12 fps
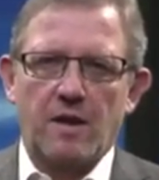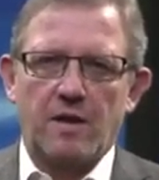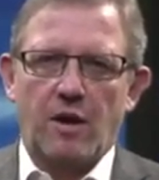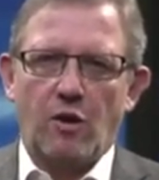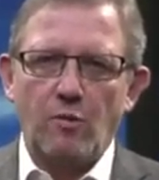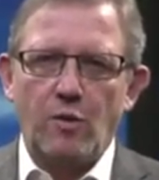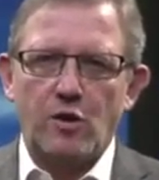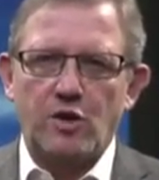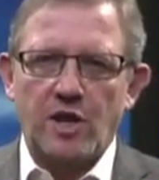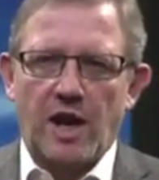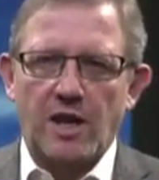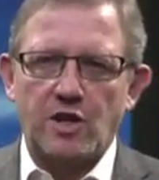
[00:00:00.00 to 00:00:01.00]
The onboard
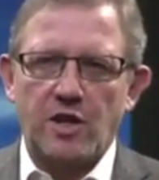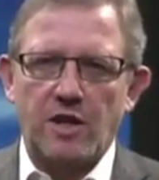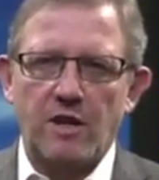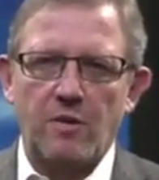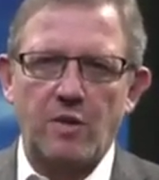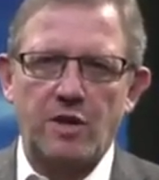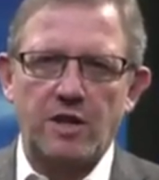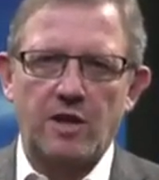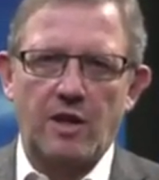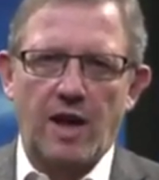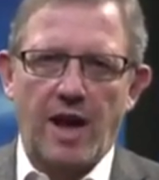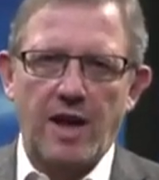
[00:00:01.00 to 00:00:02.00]
charger, which is
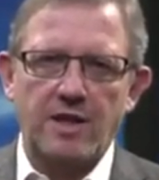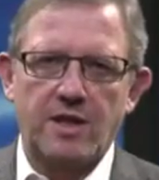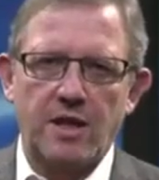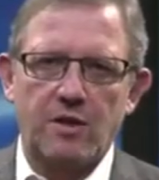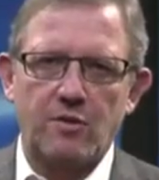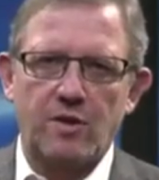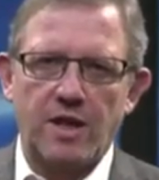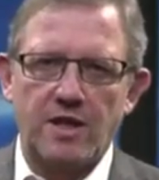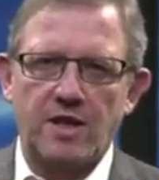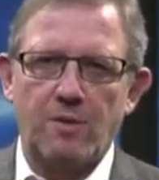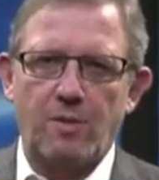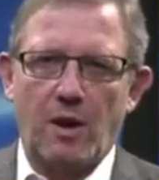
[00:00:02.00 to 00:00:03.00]
an AC to
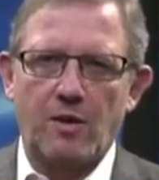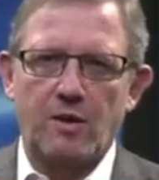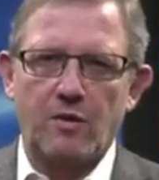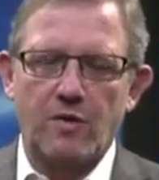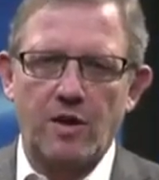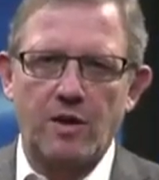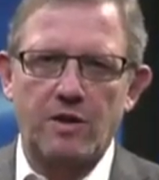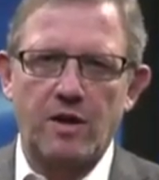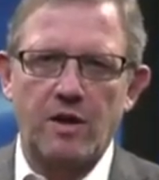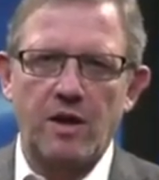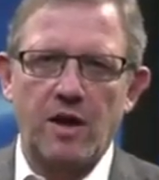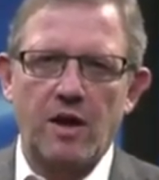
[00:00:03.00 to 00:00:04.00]
DC power converter,